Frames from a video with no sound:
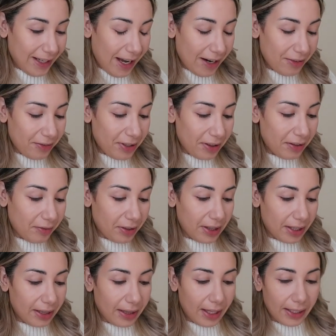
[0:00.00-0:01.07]
I really
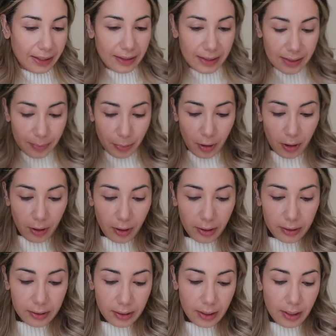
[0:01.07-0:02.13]
really like this
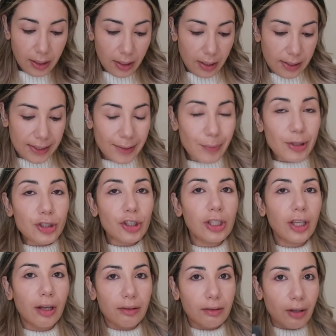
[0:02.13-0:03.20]
product
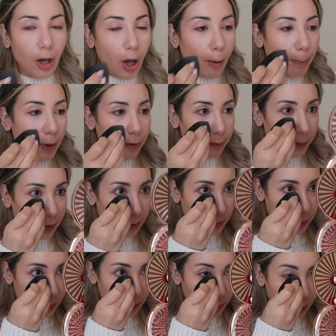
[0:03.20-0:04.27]
especially on top of my
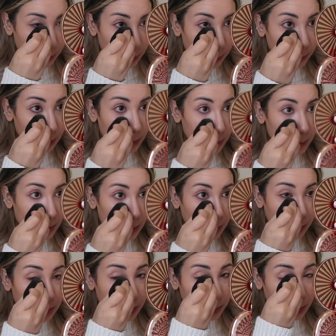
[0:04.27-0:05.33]
concealer people use it
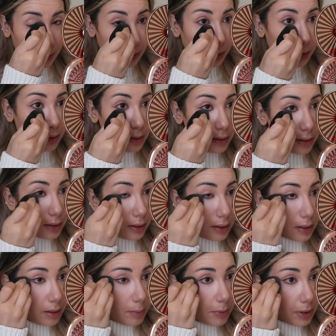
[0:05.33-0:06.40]
underneath the
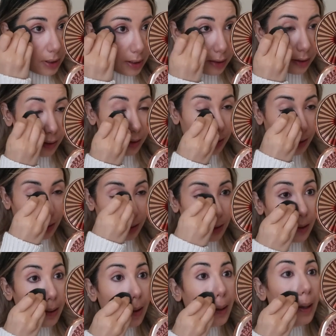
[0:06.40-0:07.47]
concealer but like
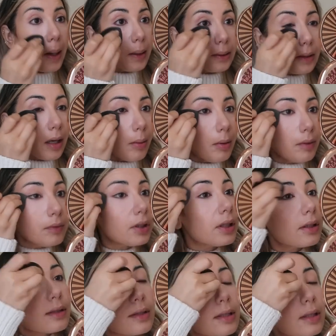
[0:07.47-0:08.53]
on top of the
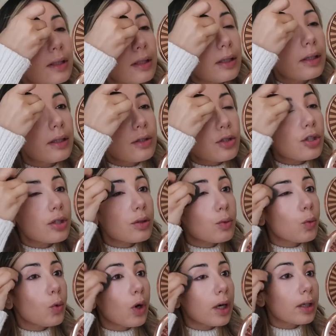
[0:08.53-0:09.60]
concealer it just
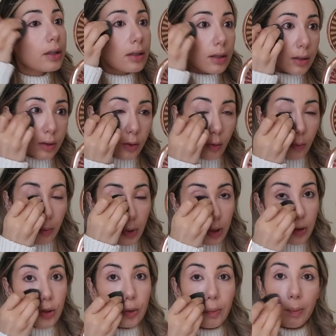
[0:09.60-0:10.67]
works so
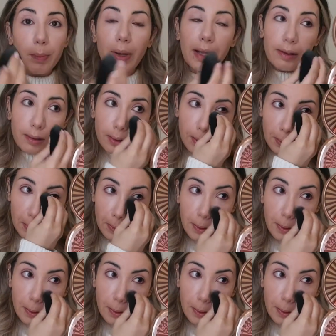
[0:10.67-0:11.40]
much better